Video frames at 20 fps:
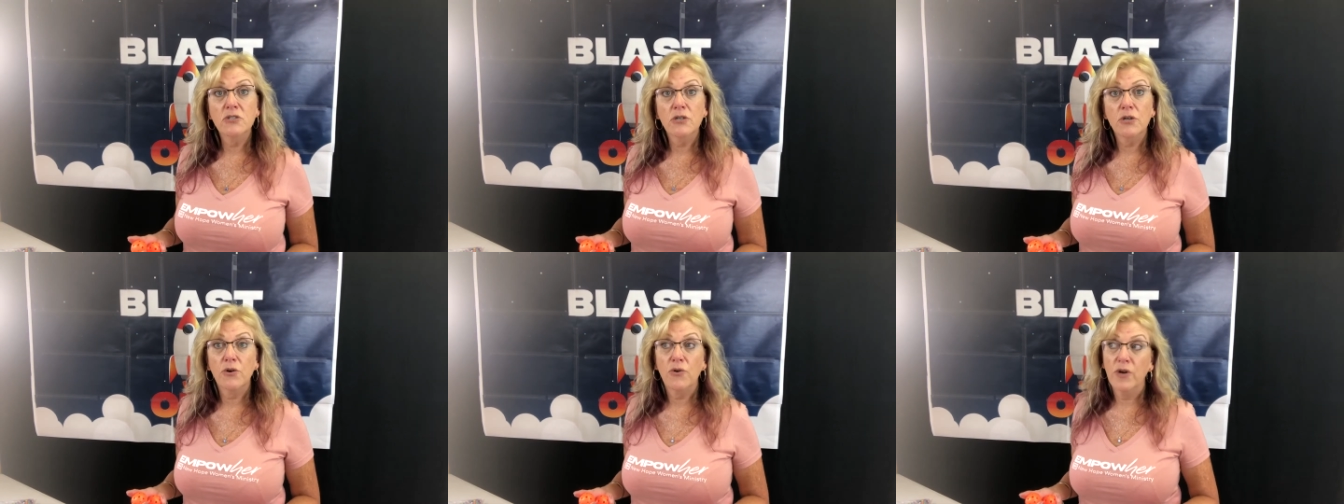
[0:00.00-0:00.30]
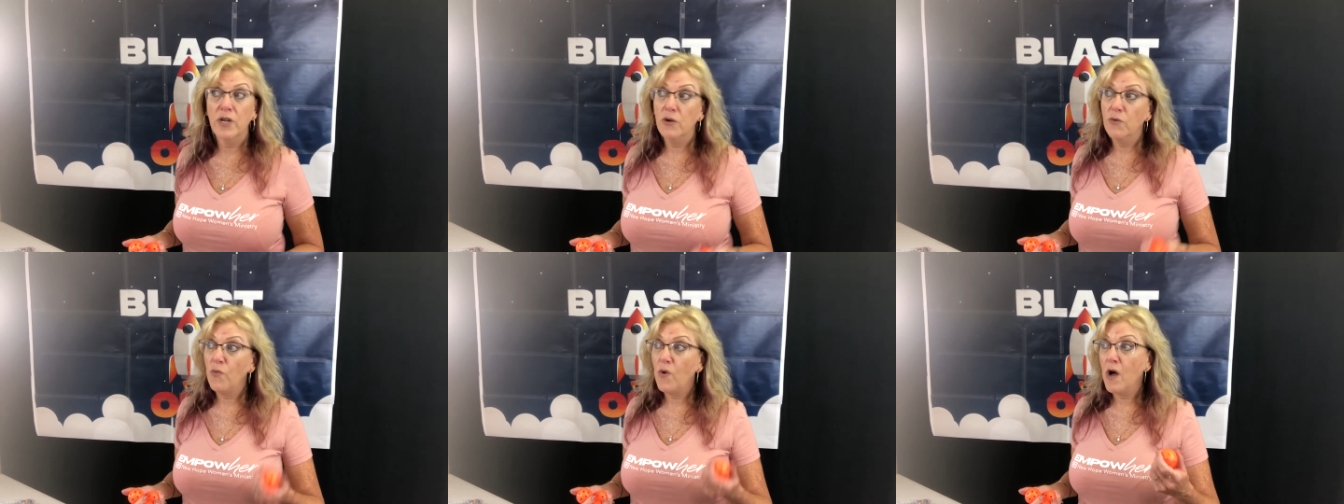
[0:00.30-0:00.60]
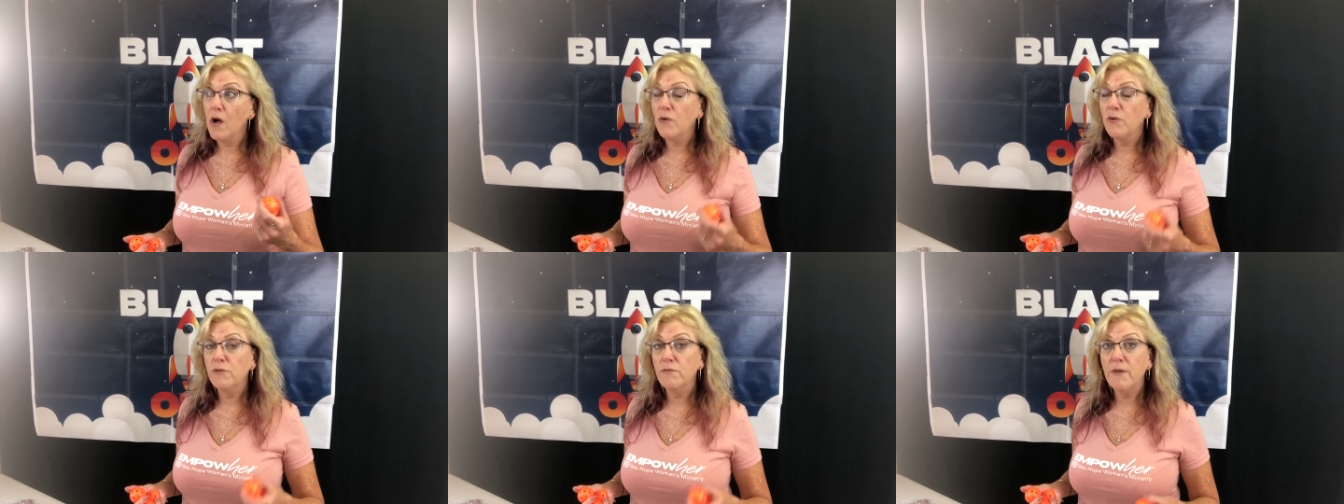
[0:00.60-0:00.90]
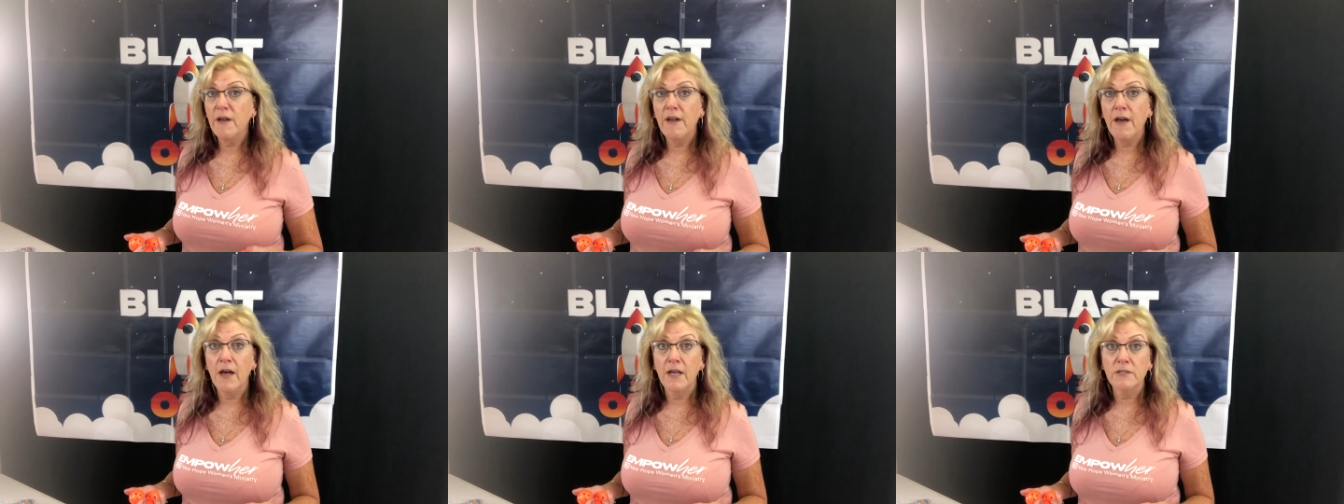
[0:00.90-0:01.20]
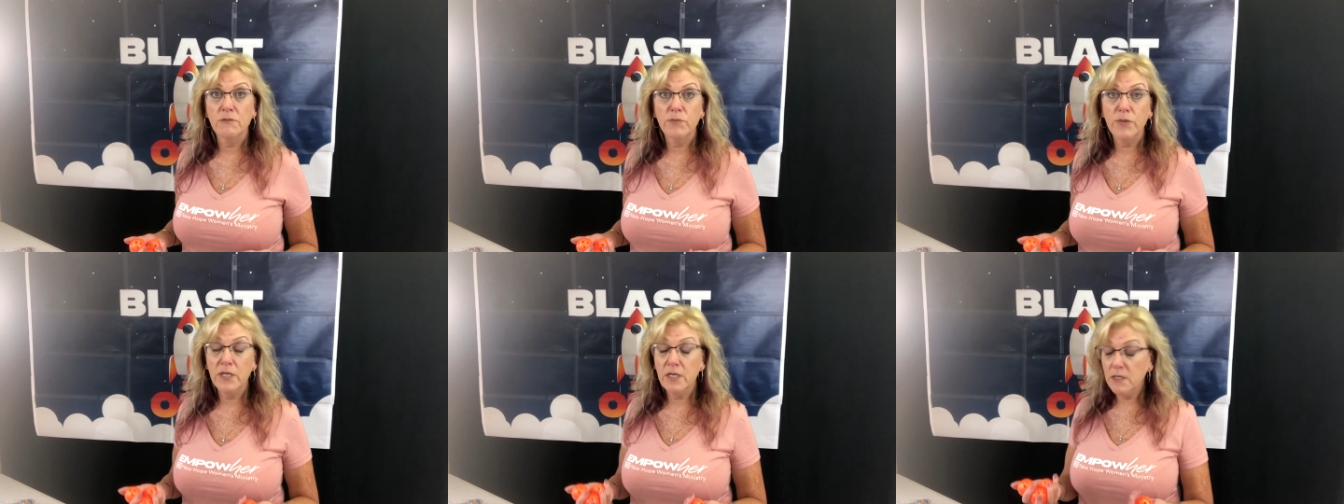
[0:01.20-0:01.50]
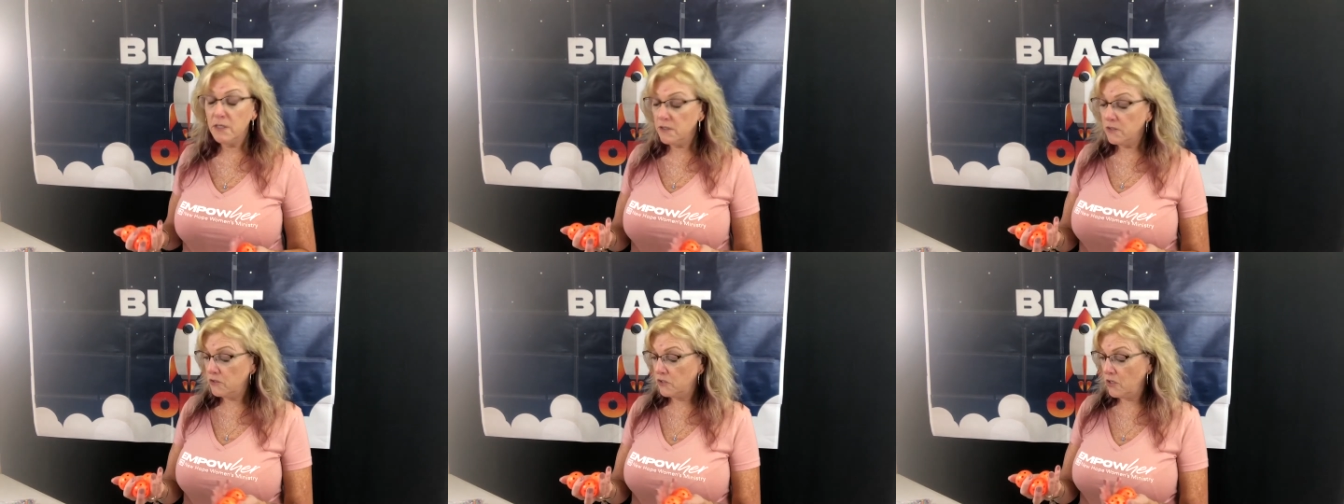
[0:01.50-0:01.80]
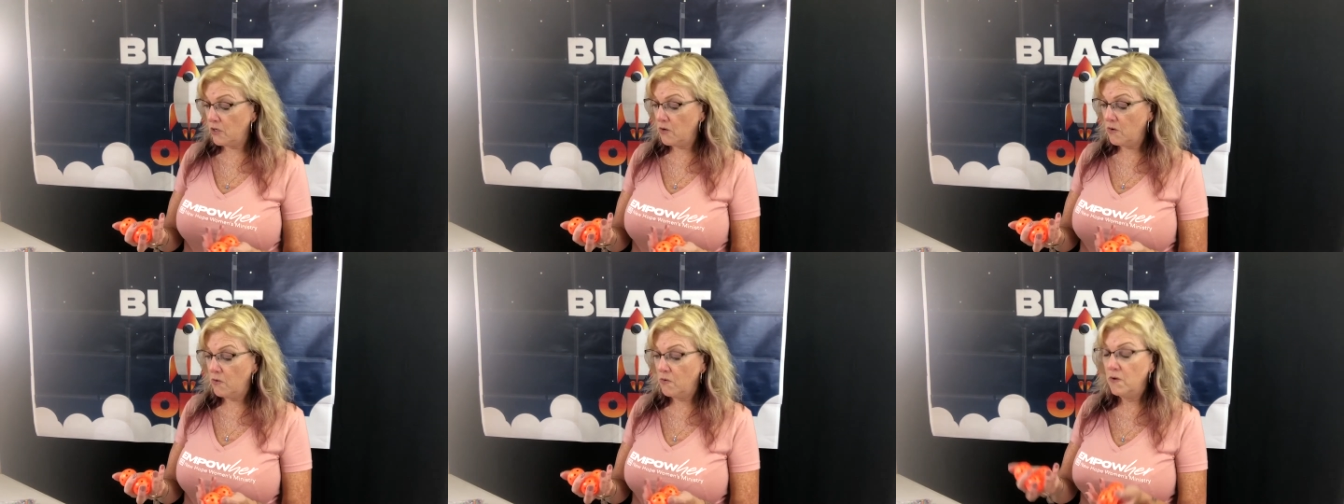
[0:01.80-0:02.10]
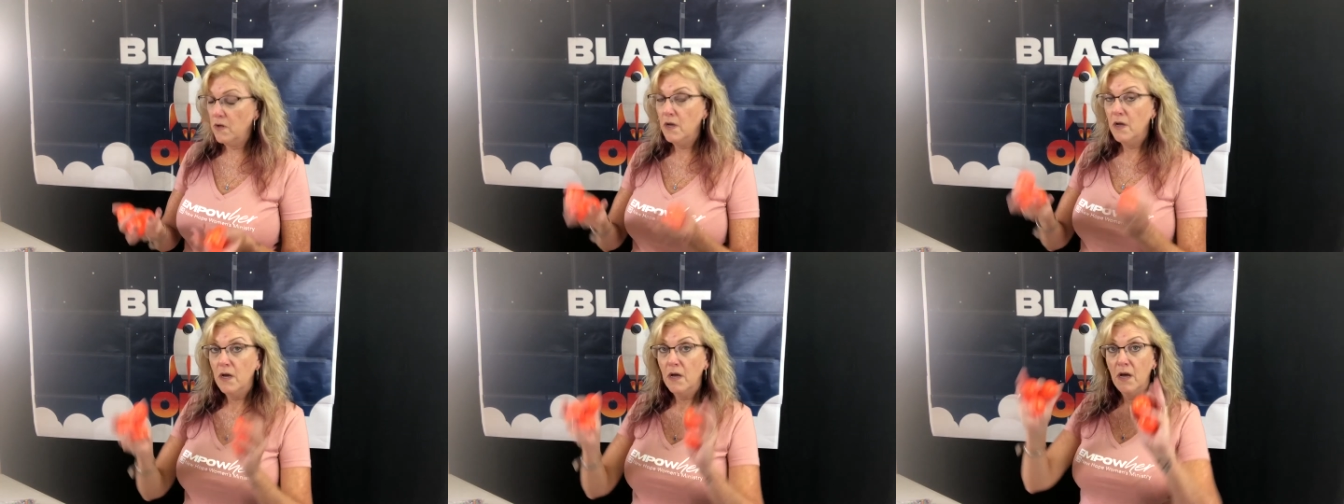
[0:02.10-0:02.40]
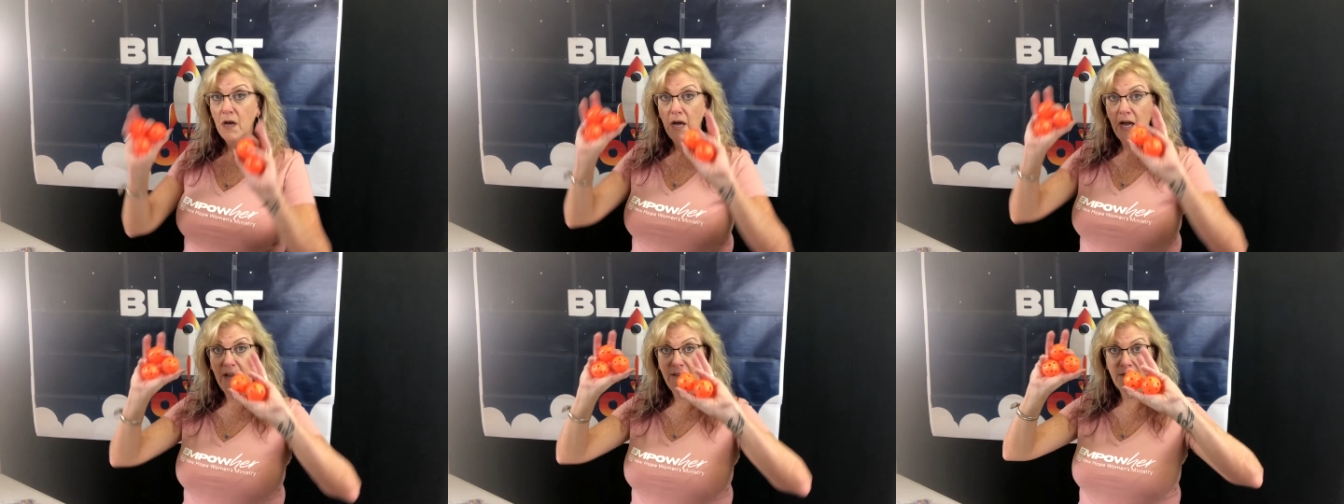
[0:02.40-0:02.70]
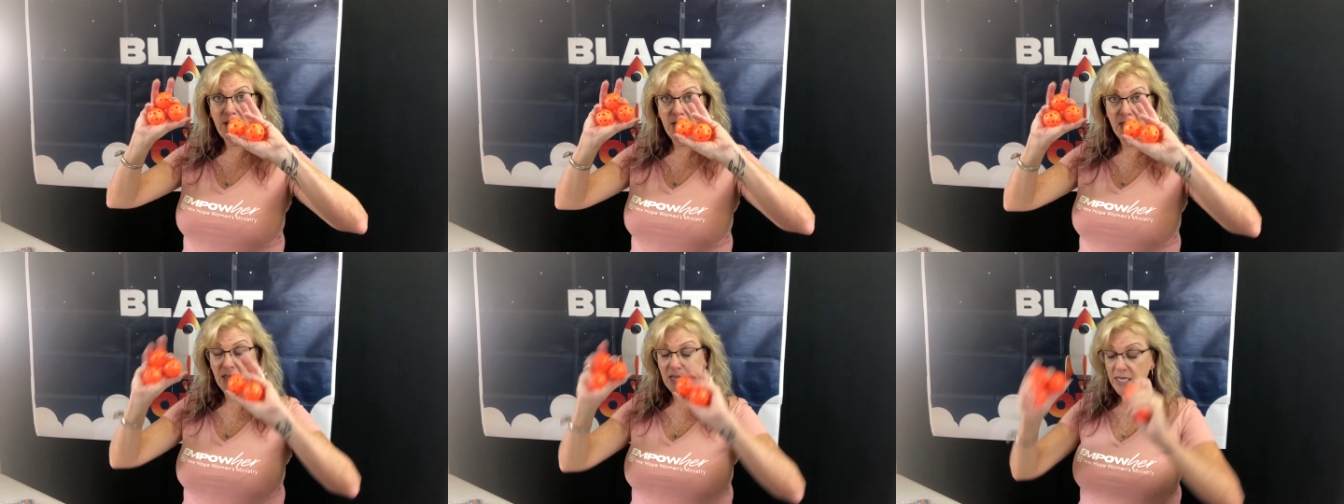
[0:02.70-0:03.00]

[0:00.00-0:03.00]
or going to walk with my husband. So I've got